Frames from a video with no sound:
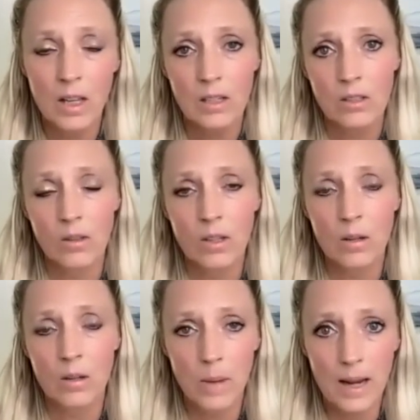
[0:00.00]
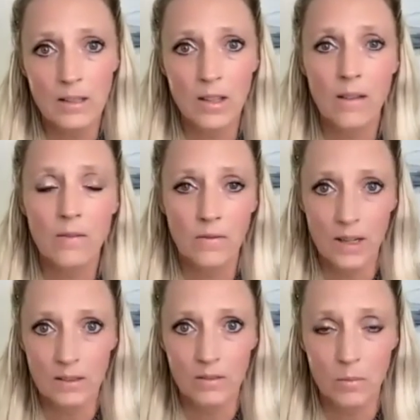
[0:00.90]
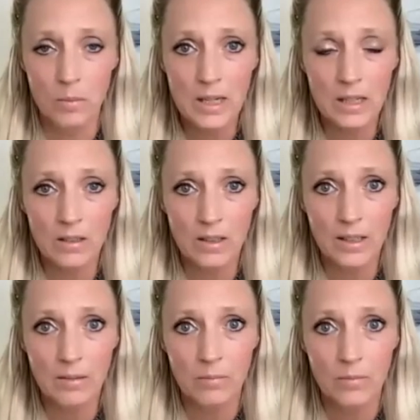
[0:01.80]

so that it pays off effective immediately,